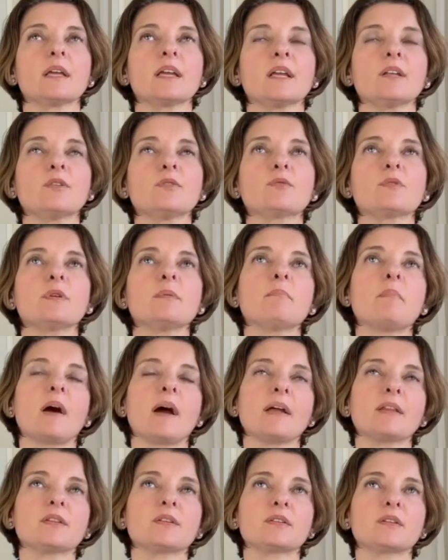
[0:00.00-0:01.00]
Can you
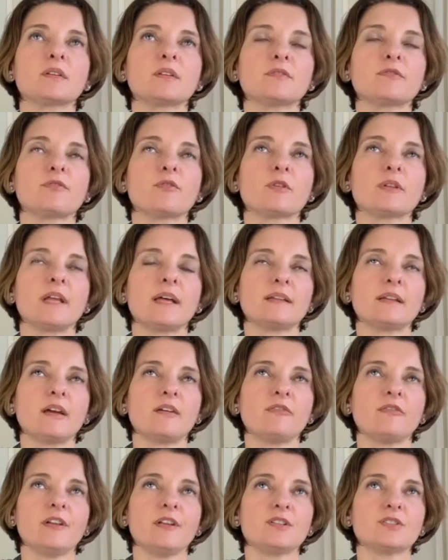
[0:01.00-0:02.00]
remind her for that
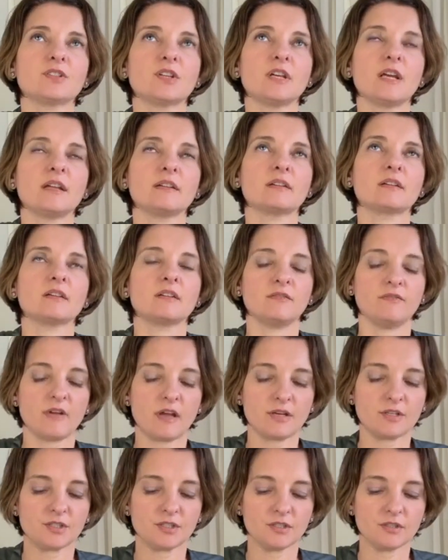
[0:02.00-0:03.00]
FHA and the
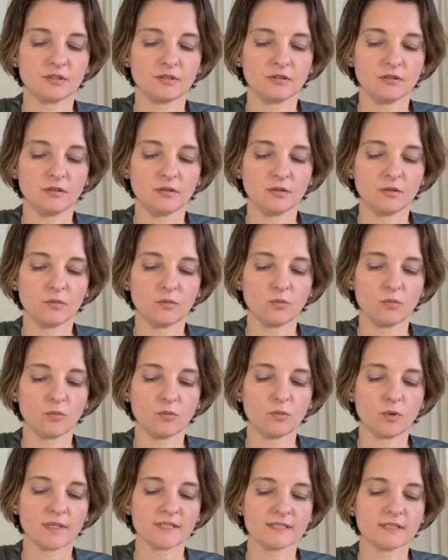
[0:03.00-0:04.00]
conventional,
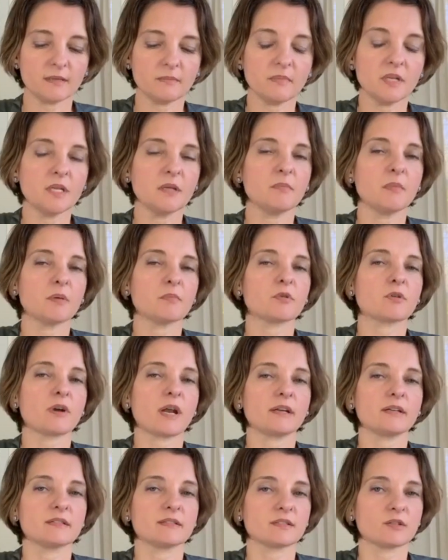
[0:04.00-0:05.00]
what's the minimum
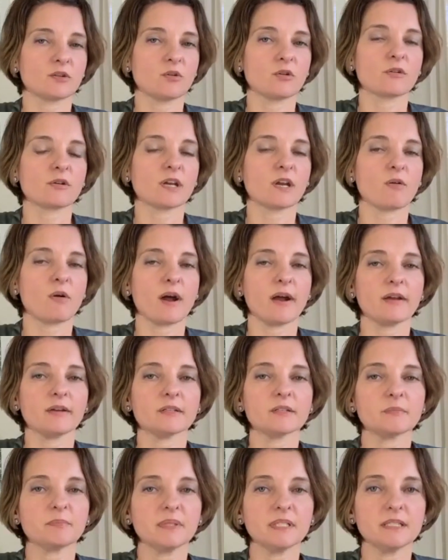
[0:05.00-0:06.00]
credit score
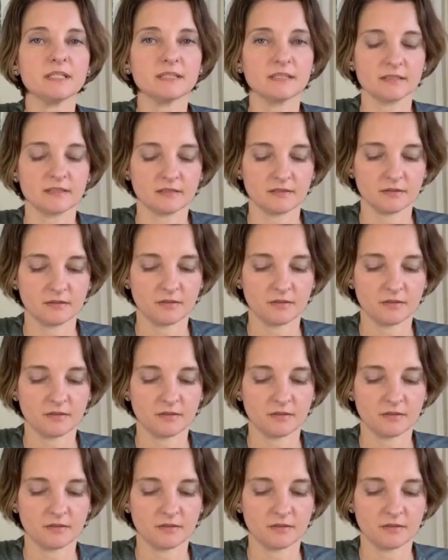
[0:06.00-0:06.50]
required, please?